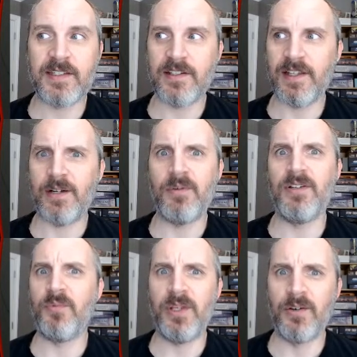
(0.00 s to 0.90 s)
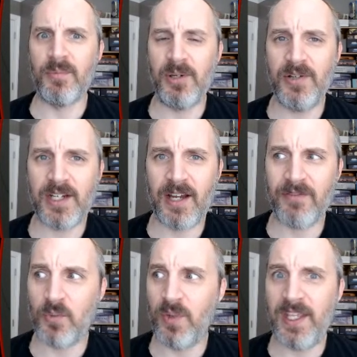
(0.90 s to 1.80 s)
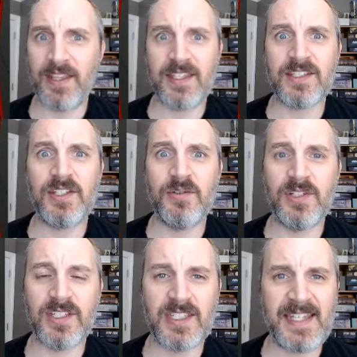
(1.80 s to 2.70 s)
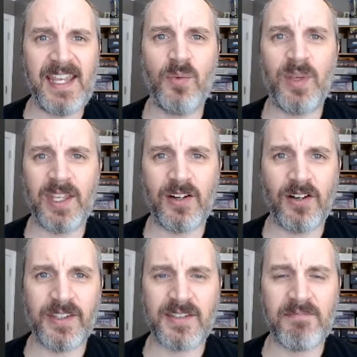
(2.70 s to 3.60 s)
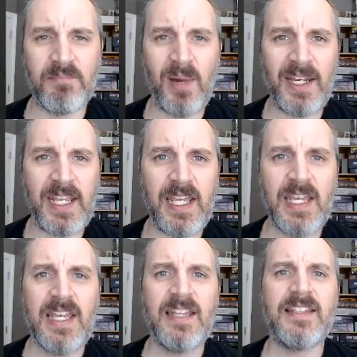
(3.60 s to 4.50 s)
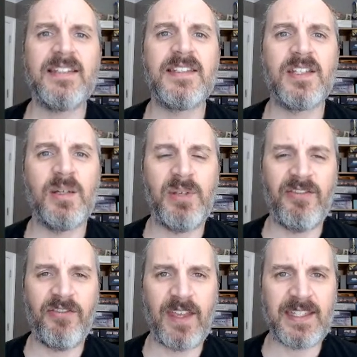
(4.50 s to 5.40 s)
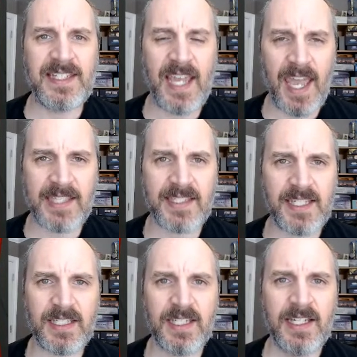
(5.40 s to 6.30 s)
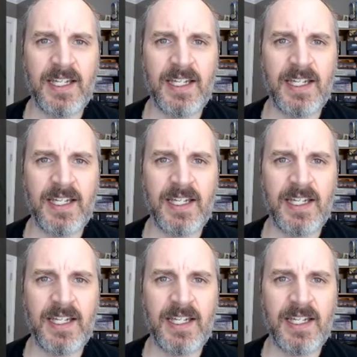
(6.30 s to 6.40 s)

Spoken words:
And they're like, well, if we go to Bogenhofen, we get this huge estate. We get all this money. This is going to be fantastic.